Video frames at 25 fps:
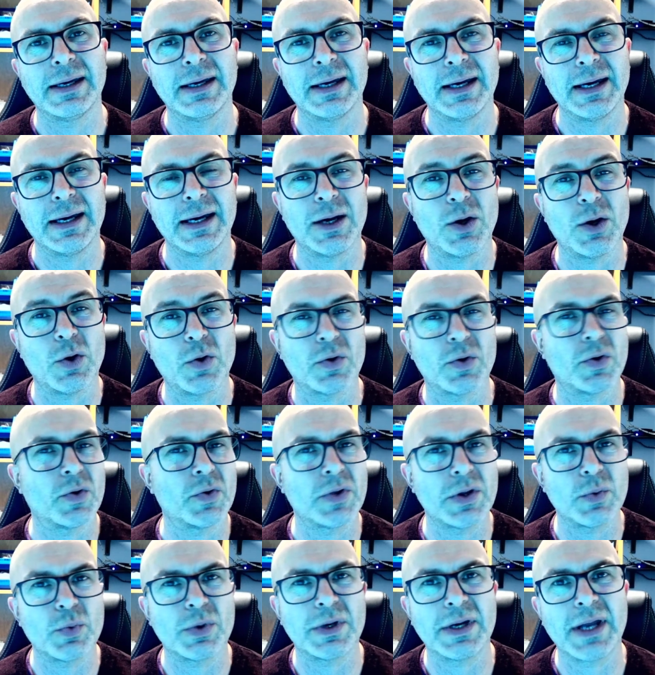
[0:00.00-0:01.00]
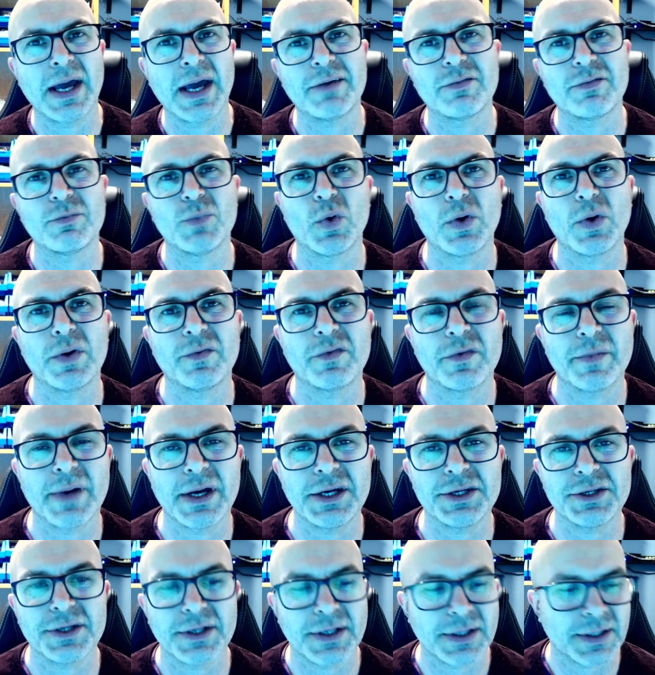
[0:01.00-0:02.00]
or it wouldn't have more
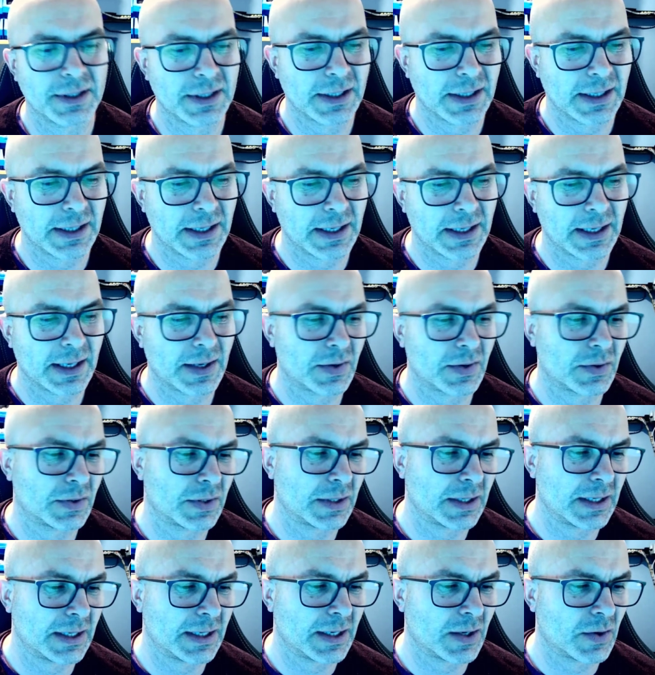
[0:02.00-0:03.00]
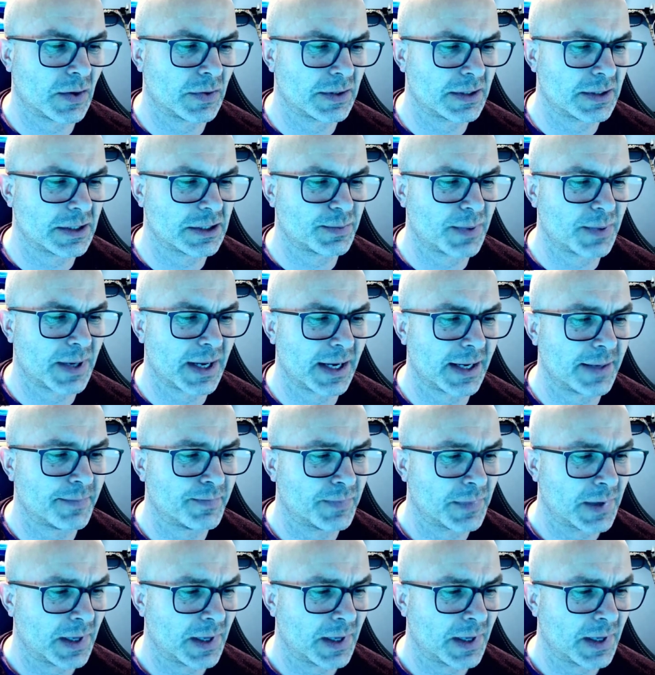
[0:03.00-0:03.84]
information on the display.